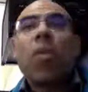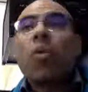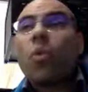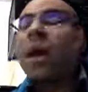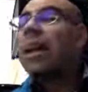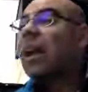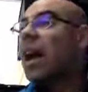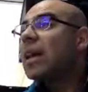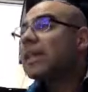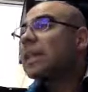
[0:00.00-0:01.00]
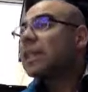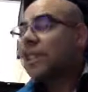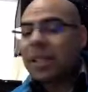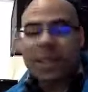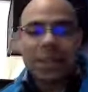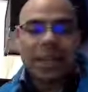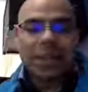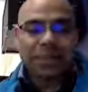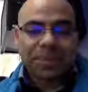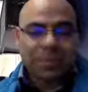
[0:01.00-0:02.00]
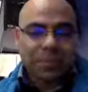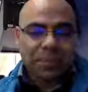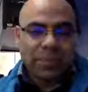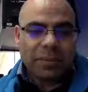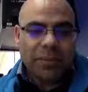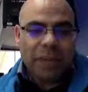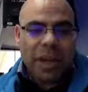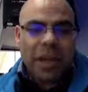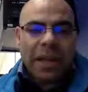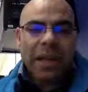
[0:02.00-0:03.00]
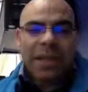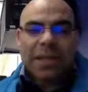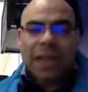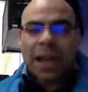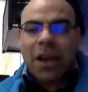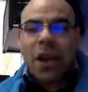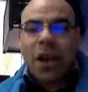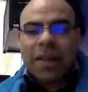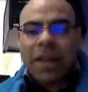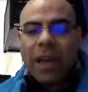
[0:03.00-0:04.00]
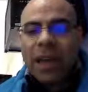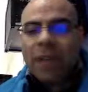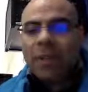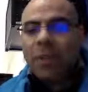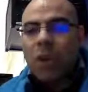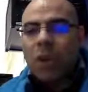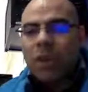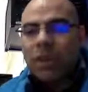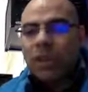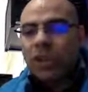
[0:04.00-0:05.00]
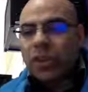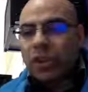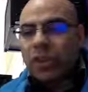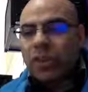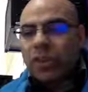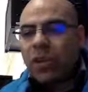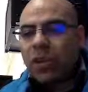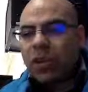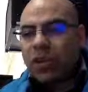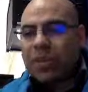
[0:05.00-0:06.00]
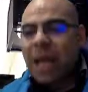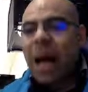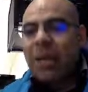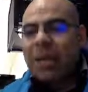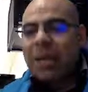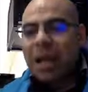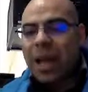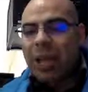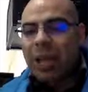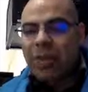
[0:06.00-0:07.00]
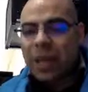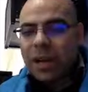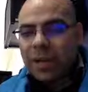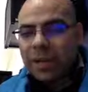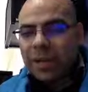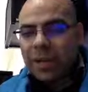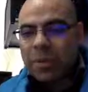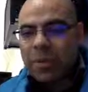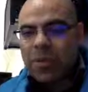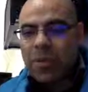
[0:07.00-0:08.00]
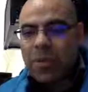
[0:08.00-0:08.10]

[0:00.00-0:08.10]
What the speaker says: one last thing to consider is that I've, at the moment, turned the volumes up and down and all that kind of stuff. And I'm just going